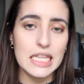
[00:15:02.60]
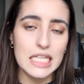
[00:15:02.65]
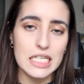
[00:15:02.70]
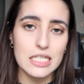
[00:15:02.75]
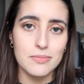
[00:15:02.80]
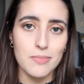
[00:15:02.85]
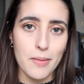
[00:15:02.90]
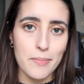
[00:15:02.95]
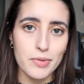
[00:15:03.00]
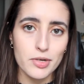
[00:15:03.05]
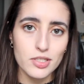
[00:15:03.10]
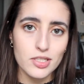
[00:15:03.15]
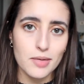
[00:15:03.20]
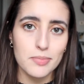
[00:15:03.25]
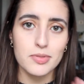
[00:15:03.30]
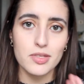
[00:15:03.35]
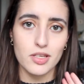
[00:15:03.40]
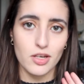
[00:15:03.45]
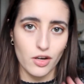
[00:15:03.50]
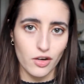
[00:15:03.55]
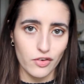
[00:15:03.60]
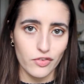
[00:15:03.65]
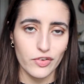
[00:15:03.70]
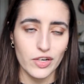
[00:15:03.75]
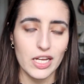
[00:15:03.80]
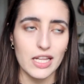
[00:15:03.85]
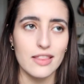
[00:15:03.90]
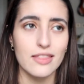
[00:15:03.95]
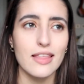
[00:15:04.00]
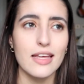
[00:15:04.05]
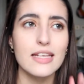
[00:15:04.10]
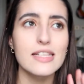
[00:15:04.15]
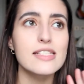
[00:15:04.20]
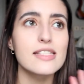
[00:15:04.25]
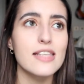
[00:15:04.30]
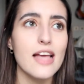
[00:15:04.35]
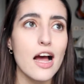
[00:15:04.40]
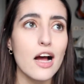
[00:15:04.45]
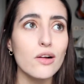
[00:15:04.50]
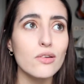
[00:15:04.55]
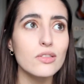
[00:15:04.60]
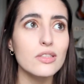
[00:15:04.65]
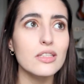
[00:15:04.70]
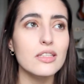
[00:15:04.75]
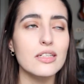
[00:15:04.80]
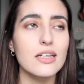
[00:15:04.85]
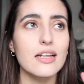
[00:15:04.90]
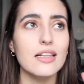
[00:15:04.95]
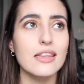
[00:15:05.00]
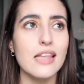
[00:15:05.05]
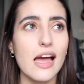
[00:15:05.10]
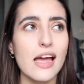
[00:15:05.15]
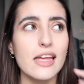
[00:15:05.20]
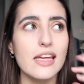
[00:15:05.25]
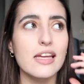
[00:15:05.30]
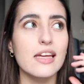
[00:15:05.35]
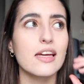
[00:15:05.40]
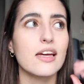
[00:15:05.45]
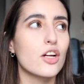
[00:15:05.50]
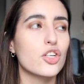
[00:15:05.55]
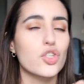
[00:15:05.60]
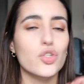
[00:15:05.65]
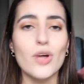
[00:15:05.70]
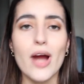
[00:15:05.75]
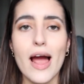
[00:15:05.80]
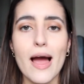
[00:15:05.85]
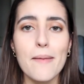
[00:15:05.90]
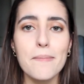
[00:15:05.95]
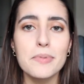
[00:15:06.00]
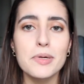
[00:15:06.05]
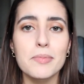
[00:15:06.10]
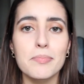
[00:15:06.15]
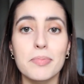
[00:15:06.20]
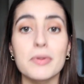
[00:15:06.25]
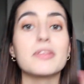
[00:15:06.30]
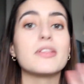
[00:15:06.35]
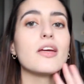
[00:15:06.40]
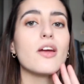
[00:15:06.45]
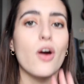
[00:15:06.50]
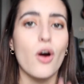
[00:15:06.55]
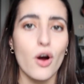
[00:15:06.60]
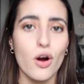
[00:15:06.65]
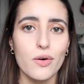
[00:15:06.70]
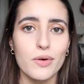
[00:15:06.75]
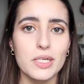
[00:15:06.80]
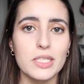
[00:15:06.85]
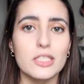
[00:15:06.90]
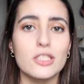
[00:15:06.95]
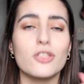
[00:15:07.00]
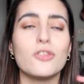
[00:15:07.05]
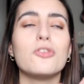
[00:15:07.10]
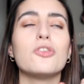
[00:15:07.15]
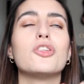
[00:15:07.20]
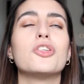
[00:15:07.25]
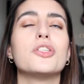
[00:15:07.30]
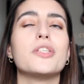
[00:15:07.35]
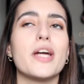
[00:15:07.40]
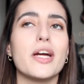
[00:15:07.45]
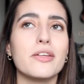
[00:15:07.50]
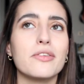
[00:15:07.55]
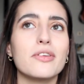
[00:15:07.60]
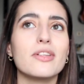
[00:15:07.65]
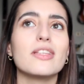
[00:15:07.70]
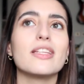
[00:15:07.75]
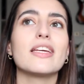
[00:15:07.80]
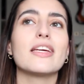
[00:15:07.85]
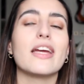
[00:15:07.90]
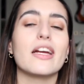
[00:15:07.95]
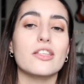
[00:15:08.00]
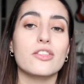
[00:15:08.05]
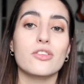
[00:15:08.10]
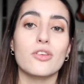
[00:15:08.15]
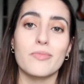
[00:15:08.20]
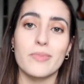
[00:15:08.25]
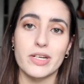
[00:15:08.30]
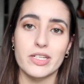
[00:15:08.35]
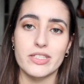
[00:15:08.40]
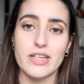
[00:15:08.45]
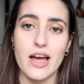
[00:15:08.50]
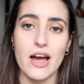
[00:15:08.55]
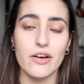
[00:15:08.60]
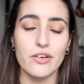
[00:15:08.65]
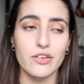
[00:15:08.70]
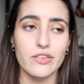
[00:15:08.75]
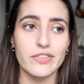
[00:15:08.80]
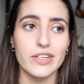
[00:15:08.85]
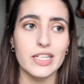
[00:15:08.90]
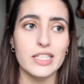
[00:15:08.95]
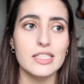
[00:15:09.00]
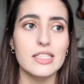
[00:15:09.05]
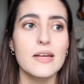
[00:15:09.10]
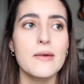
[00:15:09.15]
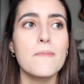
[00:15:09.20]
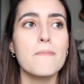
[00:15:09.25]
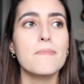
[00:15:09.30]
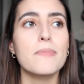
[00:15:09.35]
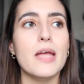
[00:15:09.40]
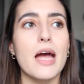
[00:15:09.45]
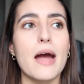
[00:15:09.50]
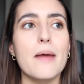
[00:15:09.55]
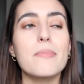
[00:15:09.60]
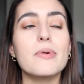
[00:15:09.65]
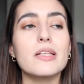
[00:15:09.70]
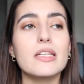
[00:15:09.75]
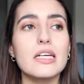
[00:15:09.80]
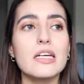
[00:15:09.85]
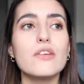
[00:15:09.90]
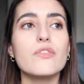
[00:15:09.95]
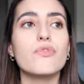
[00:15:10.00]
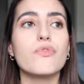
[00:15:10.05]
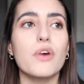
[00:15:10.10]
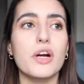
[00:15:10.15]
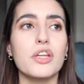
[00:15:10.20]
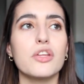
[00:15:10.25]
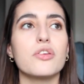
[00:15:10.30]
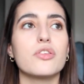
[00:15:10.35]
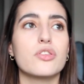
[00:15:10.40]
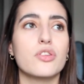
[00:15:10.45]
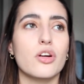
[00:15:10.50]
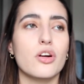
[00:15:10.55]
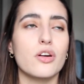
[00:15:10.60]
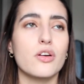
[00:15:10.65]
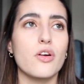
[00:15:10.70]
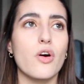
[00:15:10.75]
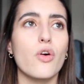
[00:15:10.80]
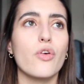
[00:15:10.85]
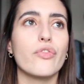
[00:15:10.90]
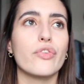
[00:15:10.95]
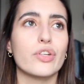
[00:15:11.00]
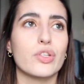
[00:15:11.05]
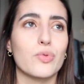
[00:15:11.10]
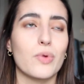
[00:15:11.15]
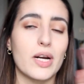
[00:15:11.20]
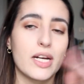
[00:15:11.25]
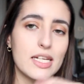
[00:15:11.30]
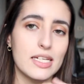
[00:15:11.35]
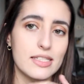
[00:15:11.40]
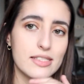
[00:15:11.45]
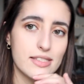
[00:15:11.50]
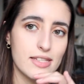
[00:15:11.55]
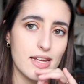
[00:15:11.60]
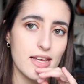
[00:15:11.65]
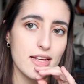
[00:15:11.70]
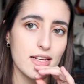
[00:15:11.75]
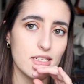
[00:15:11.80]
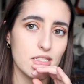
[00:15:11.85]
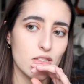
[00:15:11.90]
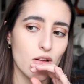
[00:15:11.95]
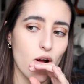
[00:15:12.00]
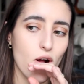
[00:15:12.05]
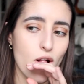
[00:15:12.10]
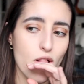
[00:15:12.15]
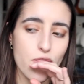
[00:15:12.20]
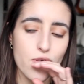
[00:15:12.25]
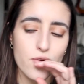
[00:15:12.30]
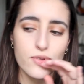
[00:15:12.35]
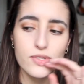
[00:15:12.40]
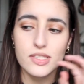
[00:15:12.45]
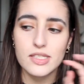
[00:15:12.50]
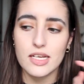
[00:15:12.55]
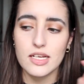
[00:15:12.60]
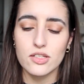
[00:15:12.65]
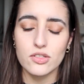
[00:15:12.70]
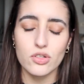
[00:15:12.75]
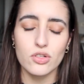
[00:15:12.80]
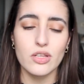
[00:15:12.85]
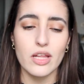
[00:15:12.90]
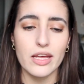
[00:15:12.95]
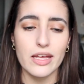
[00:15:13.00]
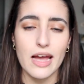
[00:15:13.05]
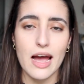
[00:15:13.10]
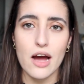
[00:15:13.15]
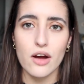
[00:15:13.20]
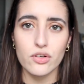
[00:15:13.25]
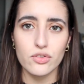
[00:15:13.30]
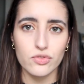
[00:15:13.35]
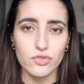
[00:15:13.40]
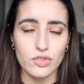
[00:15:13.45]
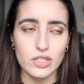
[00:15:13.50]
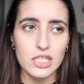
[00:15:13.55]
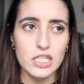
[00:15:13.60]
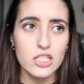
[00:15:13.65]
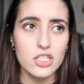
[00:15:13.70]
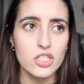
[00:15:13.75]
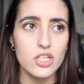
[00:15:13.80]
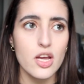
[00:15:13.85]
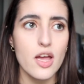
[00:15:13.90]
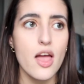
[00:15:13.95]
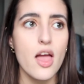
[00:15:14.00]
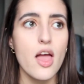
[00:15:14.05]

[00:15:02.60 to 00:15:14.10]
these memberships that are free. They sound like a trap, but they aren't. You genuinely get so much out of it. I believe when you turn over 26, all those things are like out of reach.